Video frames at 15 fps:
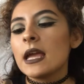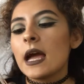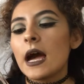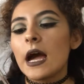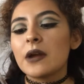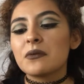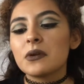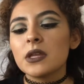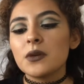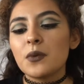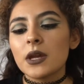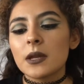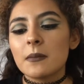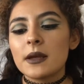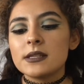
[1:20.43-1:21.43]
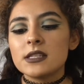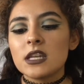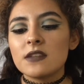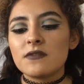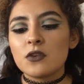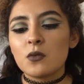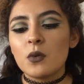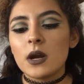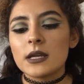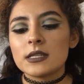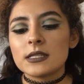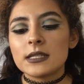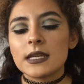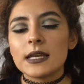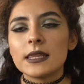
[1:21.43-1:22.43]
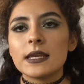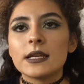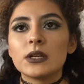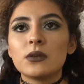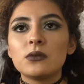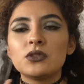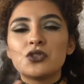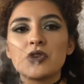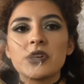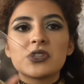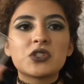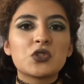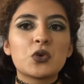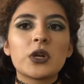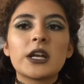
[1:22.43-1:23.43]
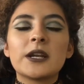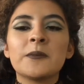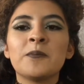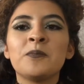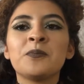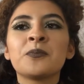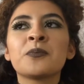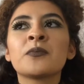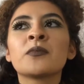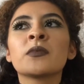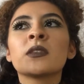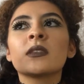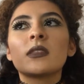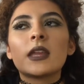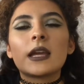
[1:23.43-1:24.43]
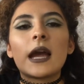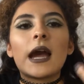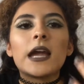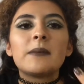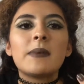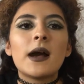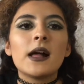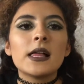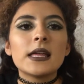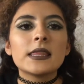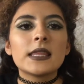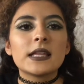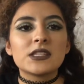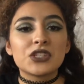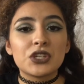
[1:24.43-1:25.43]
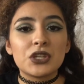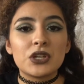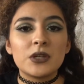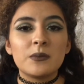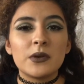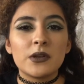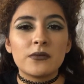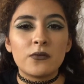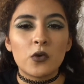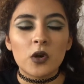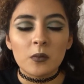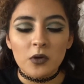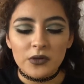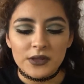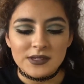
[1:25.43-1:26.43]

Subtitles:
I really recommend it if you want to get like a little drugstore like eye palette that's good but affordable.